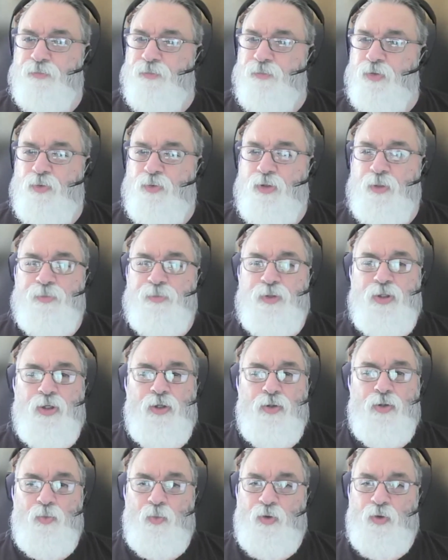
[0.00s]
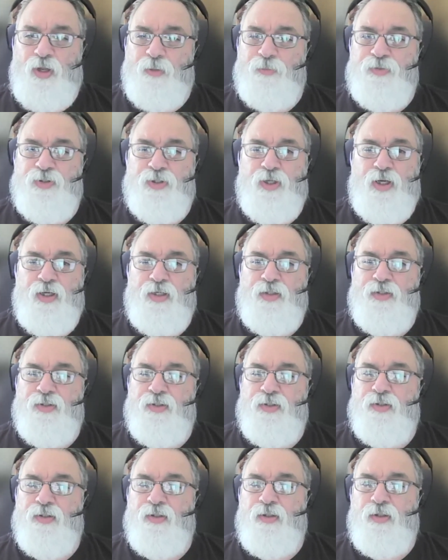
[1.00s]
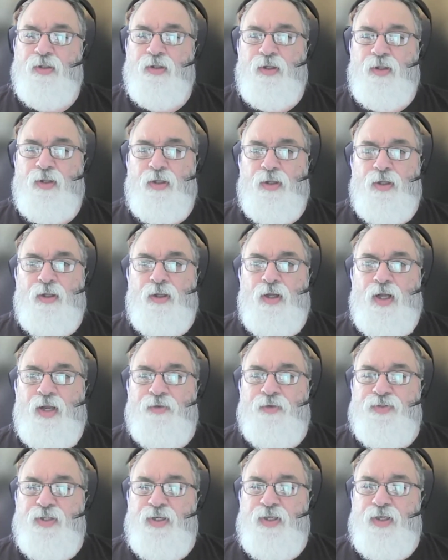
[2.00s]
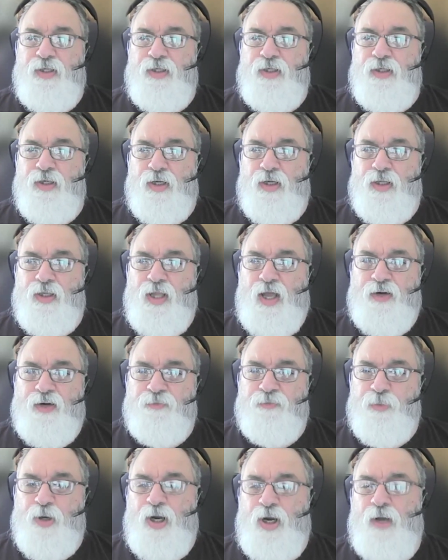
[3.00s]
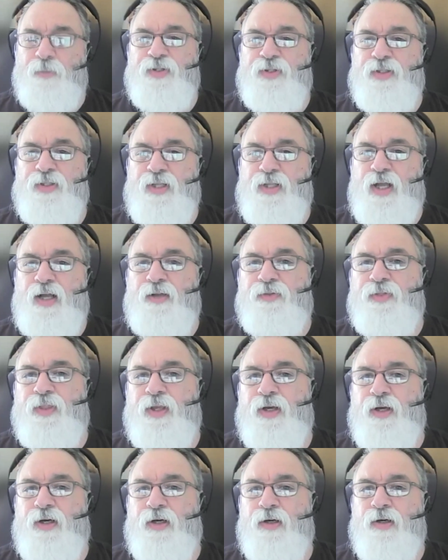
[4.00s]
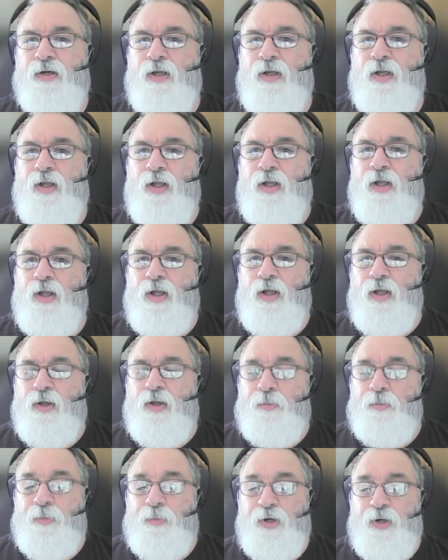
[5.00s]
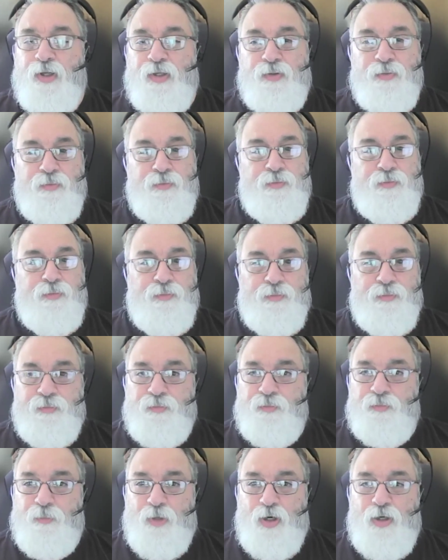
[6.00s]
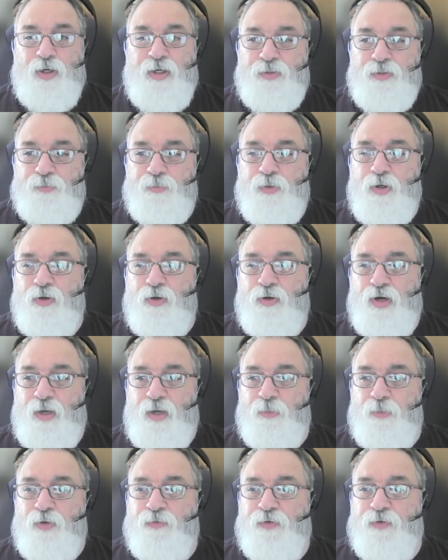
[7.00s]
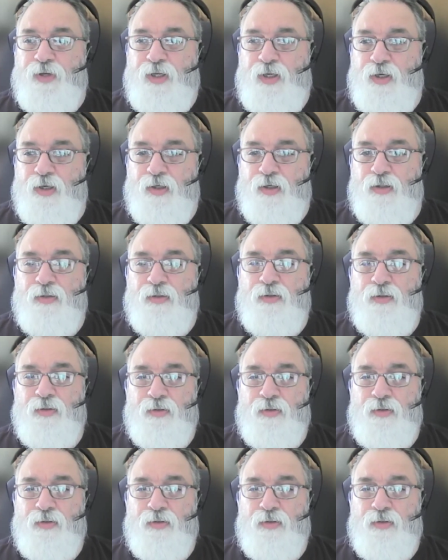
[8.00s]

crypto websites. I've seen a lot of promises out there, but Marty's program over here,